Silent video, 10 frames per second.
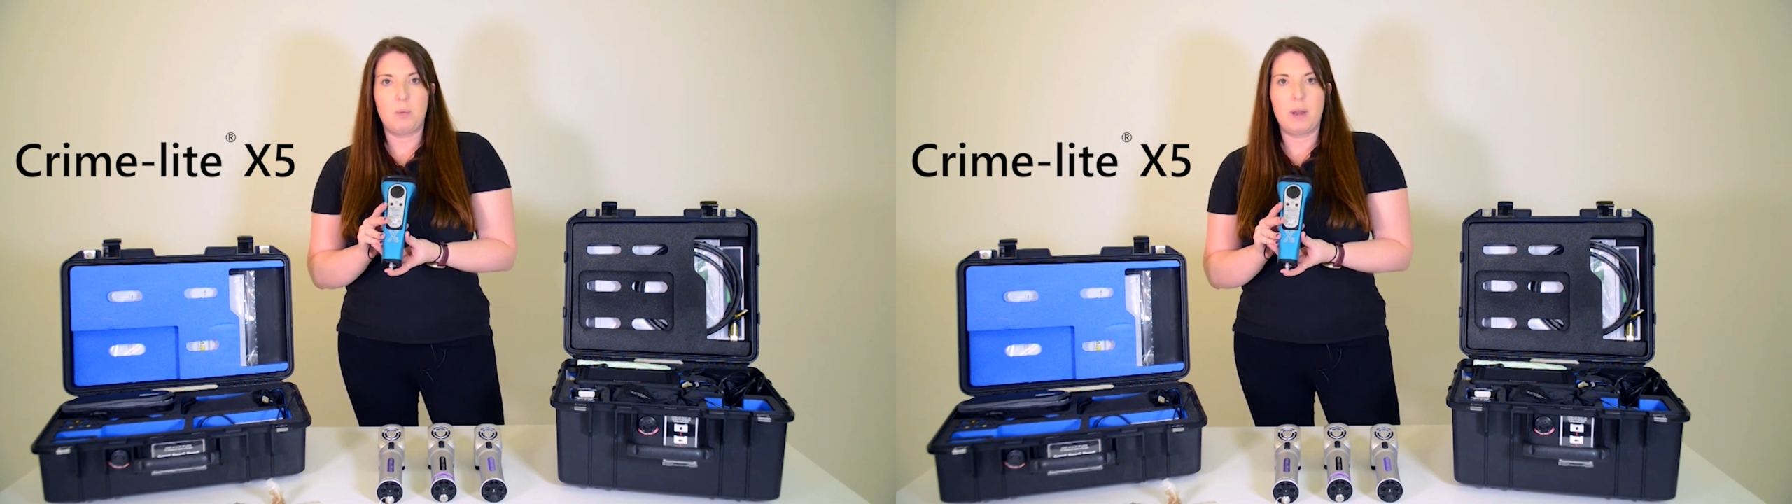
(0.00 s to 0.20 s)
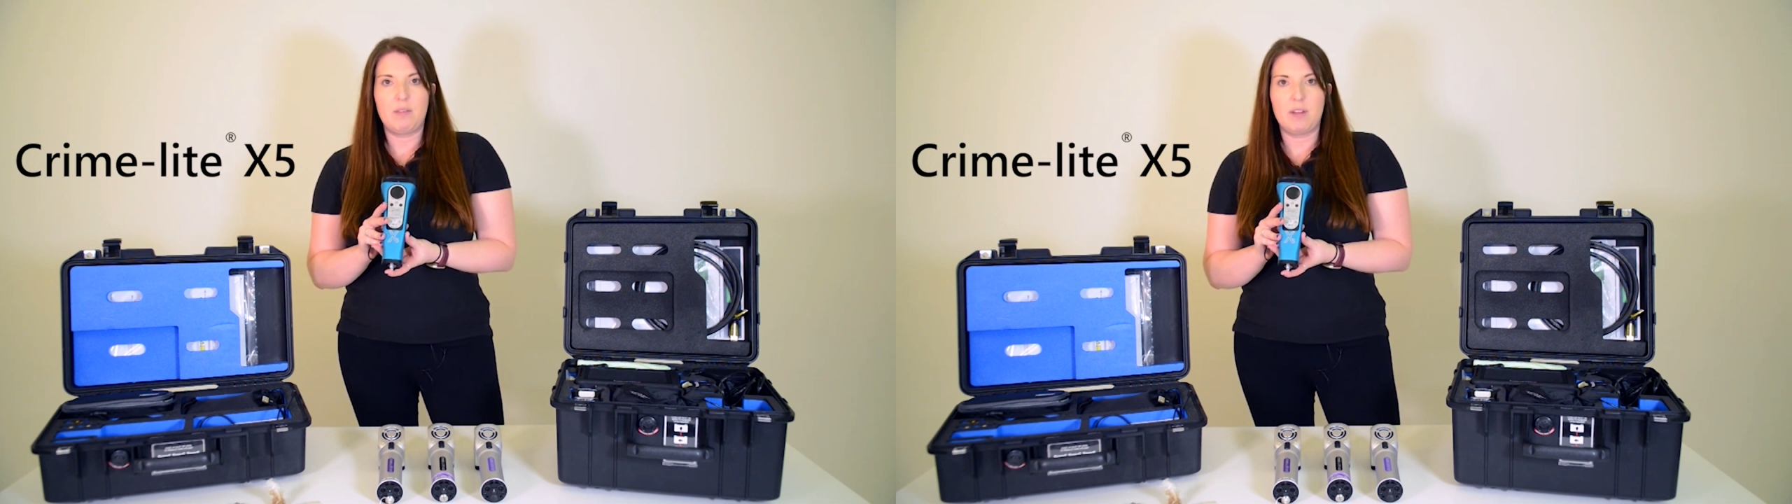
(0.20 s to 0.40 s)

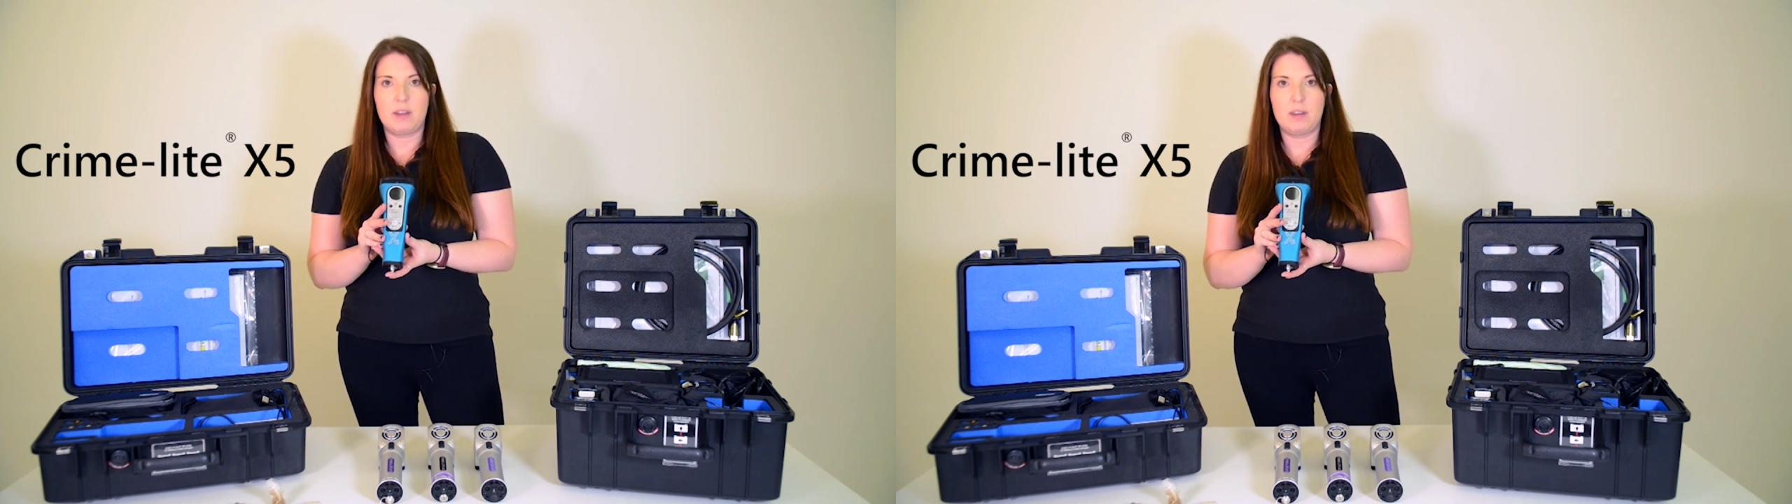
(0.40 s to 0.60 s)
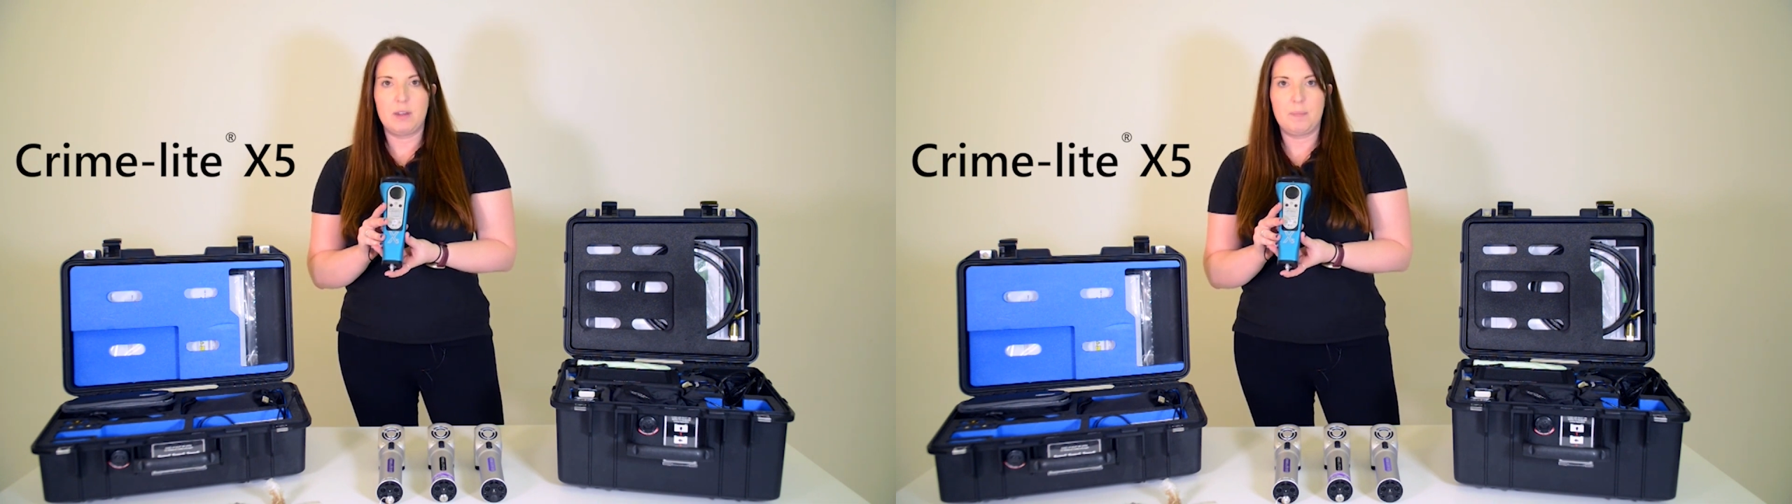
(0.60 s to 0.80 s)

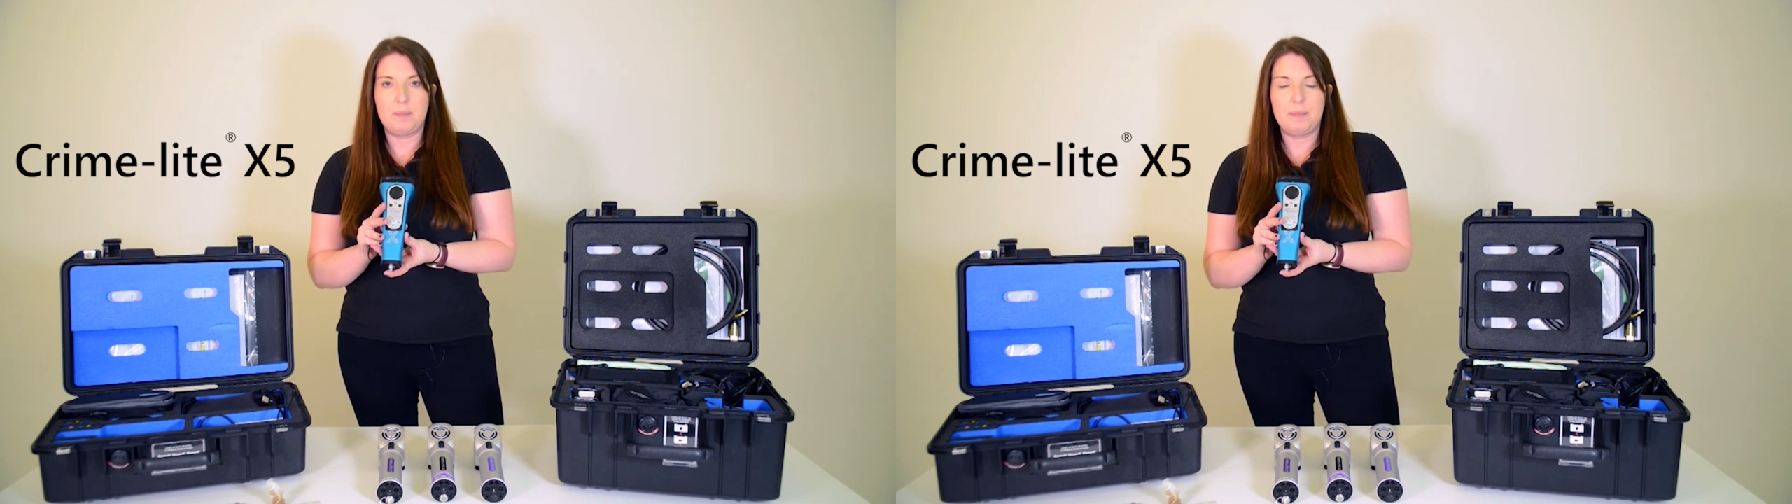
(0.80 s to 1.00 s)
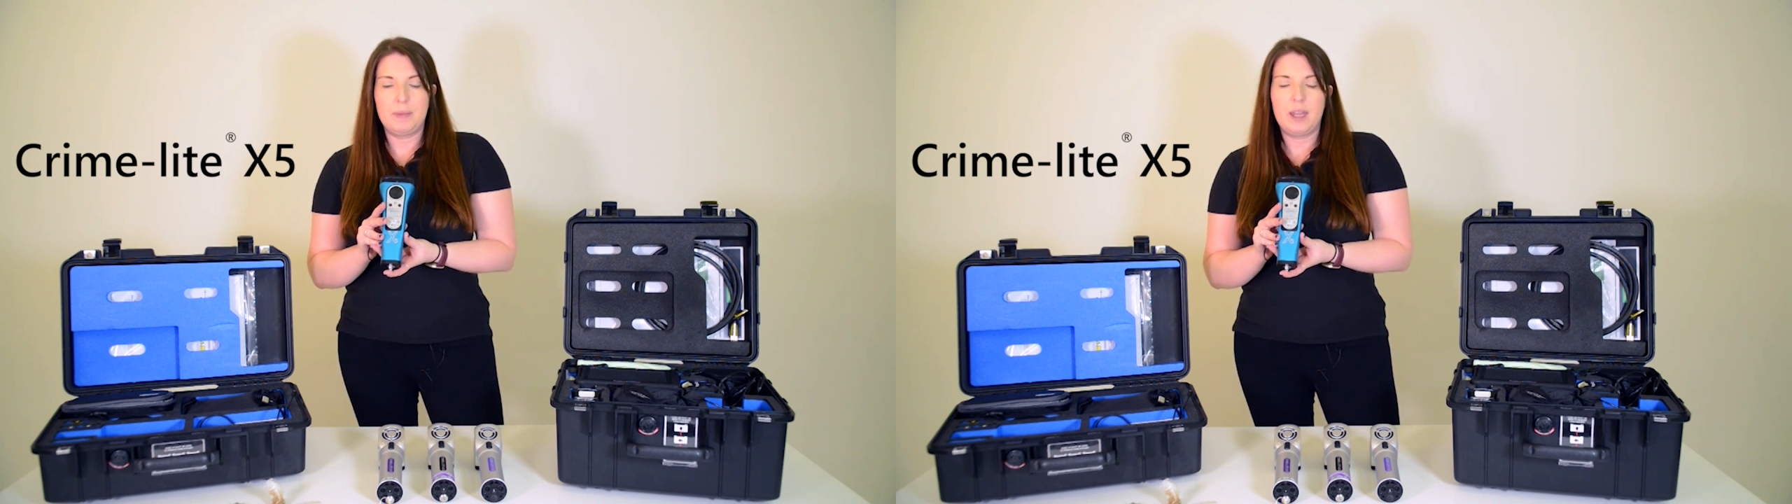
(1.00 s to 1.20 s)
wavelength.
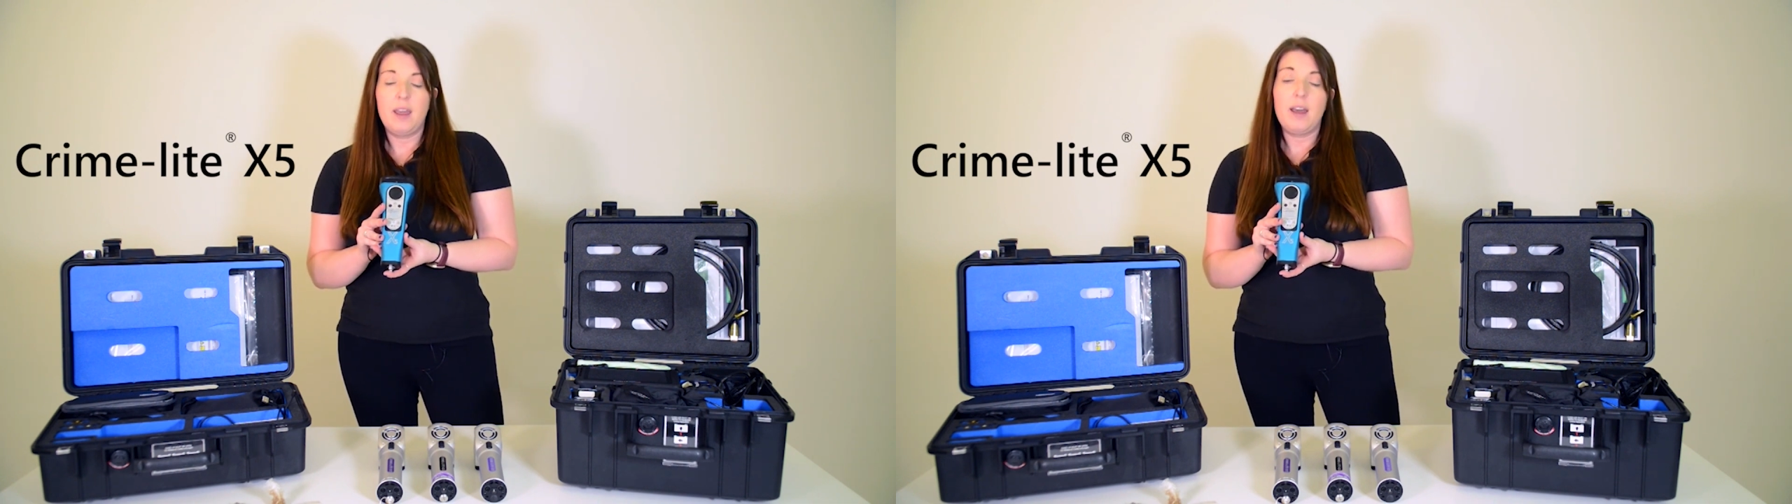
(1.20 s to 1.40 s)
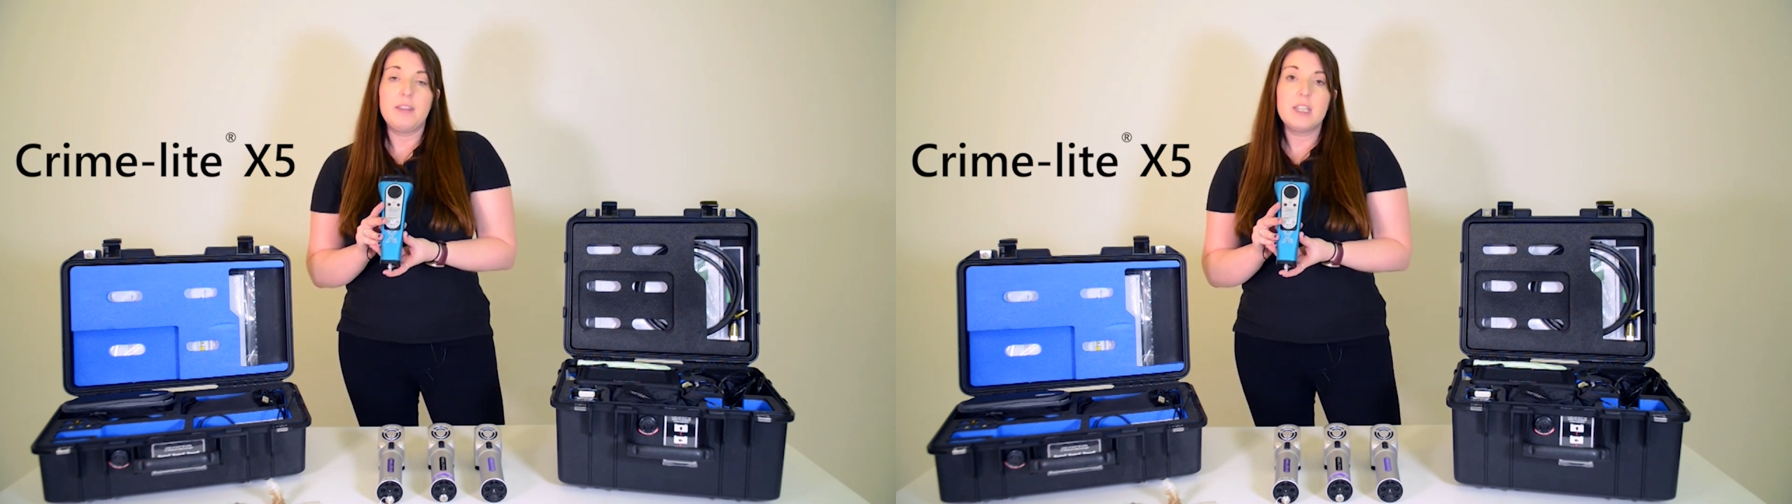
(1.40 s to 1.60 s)

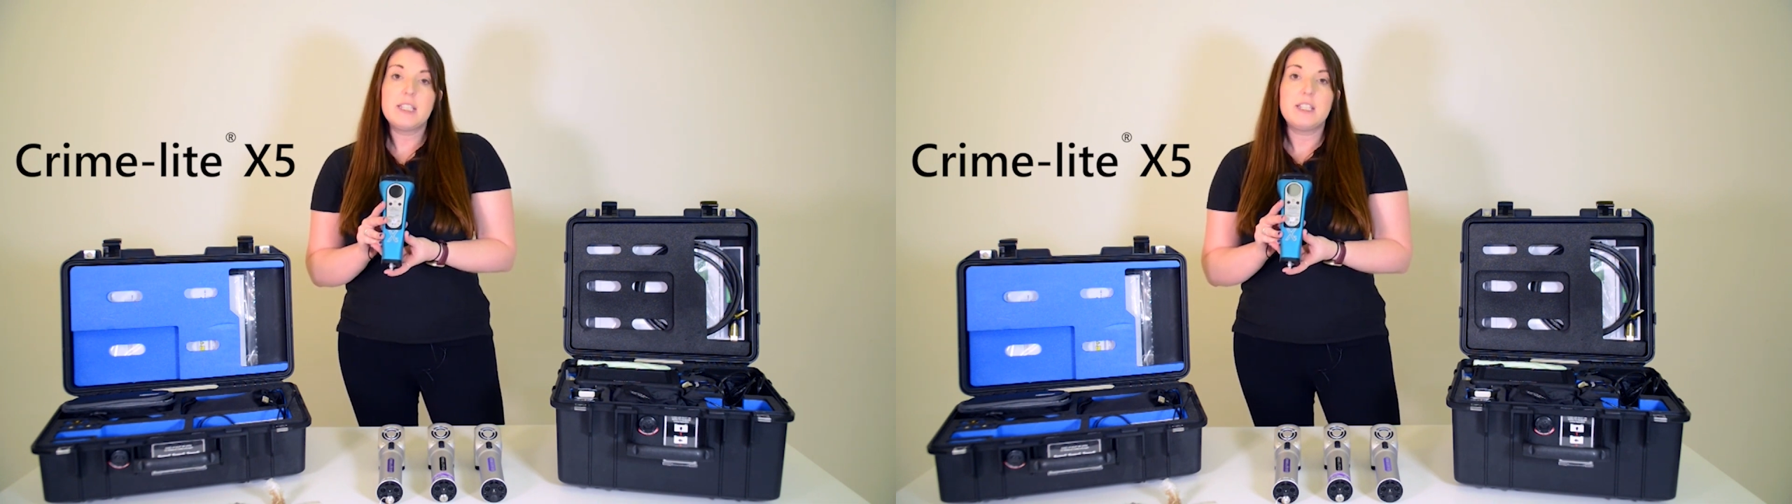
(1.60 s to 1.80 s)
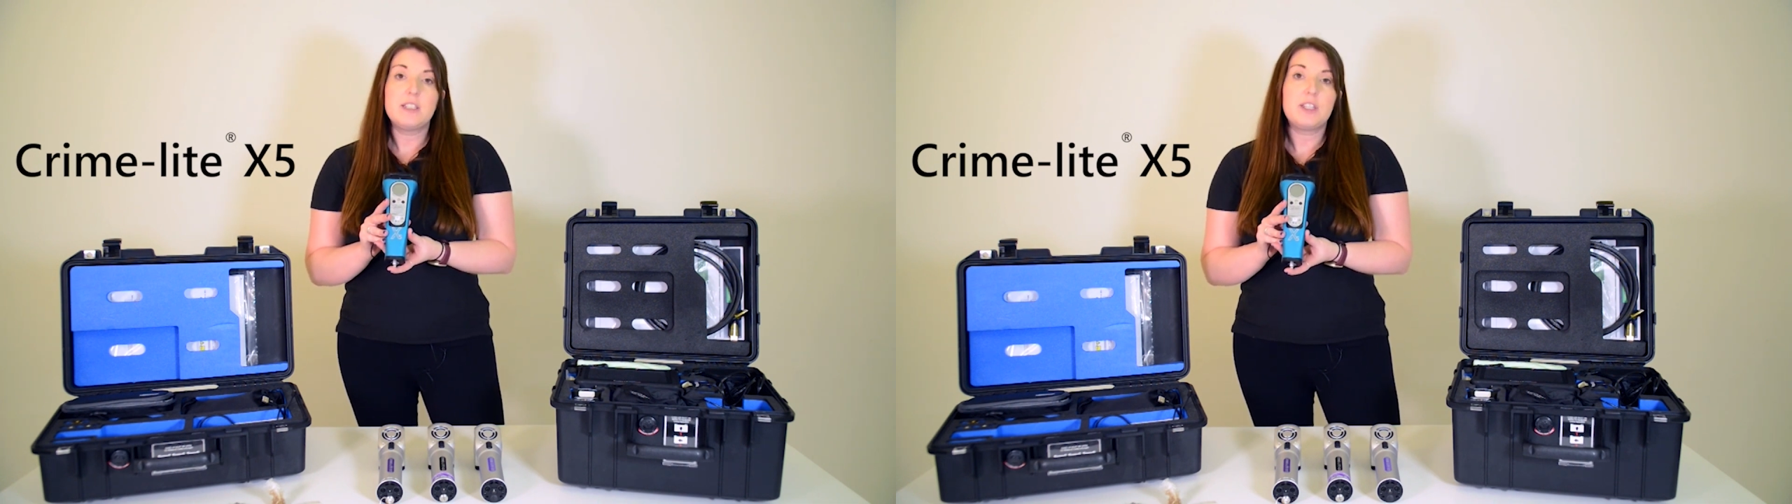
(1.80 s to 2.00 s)
And
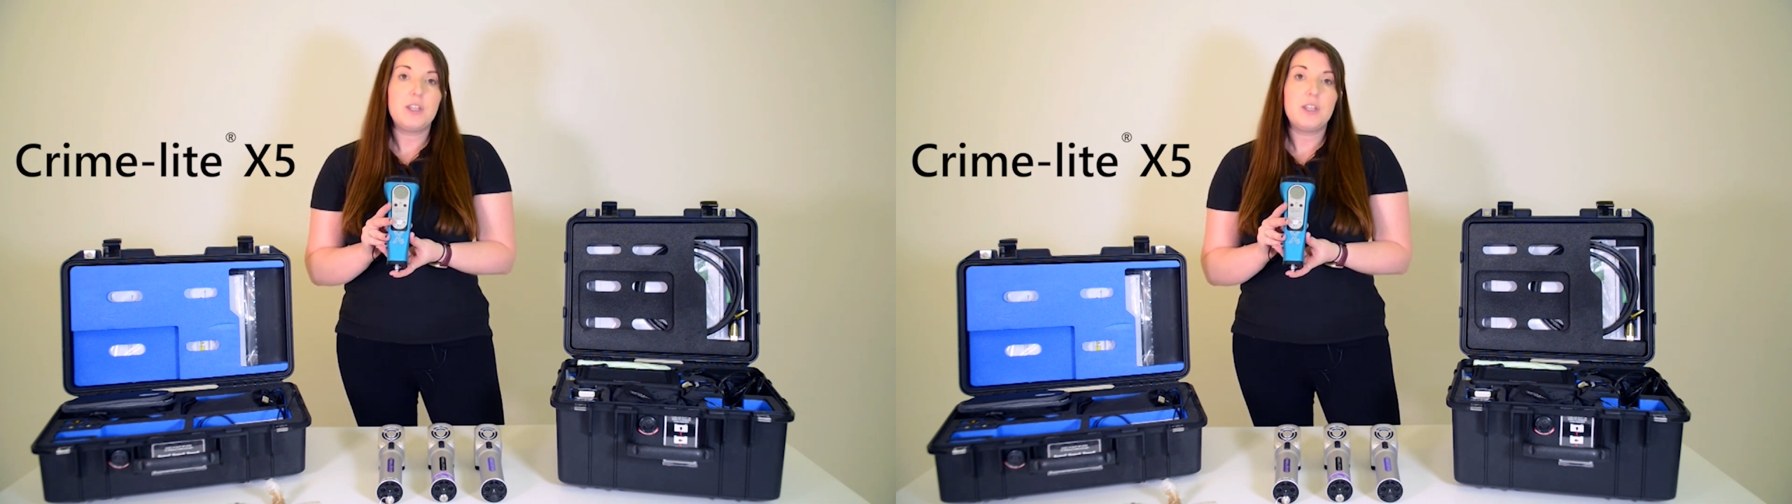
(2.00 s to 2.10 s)
this is the